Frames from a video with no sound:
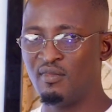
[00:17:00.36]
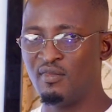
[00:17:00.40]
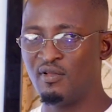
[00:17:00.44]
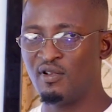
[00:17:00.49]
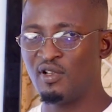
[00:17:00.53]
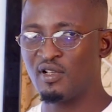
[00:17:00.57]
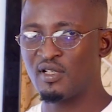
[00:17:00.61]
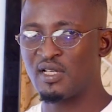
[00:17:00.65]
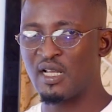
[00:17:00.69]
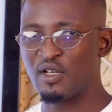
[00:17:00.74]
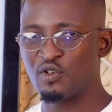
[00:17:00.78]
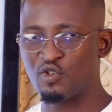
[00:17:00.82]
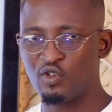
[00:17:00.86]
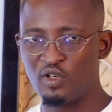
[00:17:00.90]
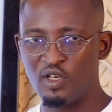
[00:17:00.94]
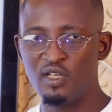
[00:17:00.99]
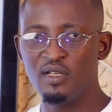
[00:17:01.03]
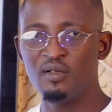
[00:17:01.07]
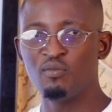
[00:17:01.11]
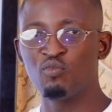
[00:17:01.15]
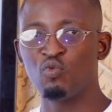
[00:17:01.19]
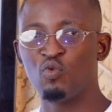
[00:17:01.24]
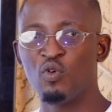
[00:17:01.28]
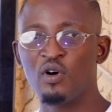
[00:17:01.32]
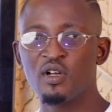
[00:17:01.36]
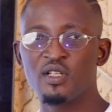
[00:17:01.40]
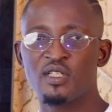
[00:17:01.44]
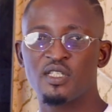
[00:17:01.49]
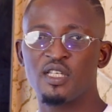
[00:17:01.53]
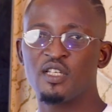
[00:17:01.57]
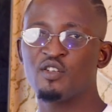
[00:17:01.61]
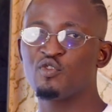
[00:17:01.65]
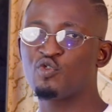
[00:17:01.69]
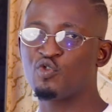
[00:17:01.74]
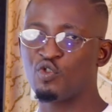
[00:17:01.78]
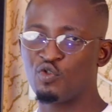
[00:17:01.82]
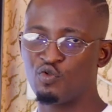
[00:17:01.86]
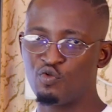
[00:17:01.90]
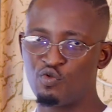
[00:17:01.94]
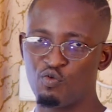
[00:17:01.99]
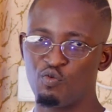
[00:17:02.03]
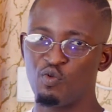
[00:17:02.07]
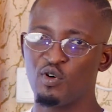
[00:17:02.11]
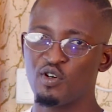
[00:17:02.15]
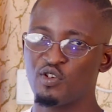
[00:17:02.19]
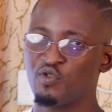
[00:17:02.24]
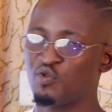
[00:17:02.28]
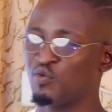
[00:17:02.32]
not actually wanting to do
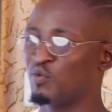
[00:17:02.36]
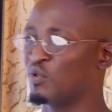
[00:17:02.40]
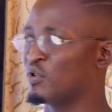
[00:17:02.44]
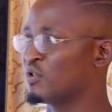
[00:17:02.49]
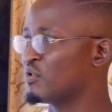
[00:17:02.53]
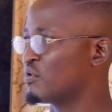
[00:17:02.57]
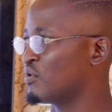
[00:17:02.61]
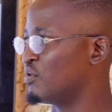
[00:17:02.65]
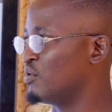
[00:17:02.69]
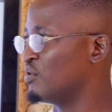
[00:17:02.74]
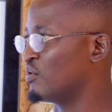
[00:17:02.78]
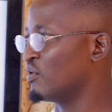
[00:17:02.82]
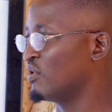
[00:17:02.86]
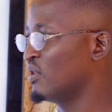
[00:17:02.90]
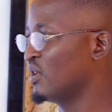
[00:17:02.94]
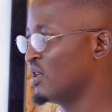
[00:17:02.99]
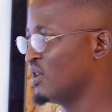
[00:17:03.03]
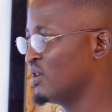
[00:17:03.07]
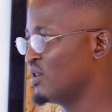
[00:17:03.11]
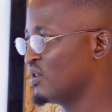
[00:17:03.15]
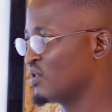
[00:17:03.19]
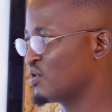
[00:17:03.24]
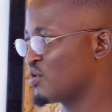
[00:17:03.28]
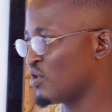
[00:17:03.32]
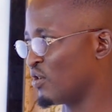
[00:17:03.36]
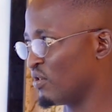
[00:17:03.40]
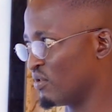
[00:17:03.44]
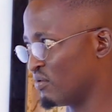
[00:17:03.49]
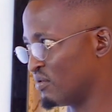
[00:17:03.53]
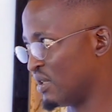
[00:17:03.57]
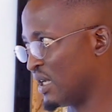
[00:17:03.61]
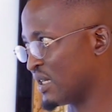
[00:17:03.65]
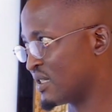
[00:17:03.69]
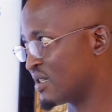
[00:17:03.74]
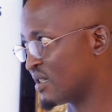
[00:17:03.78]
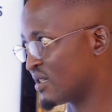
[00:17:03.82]
what you want to do. So that